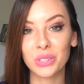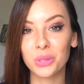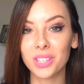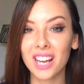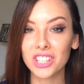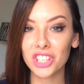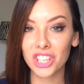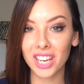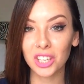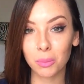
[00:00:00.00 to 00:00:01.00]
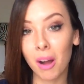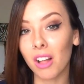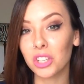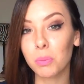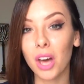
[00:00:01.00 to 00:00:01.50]
do not shake your
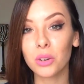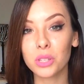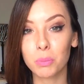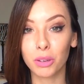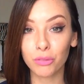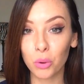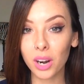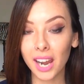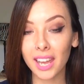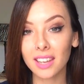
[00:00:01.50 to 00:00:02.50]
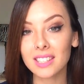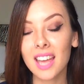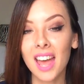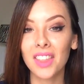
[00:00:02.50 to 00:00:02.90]
polish bottles beforehand.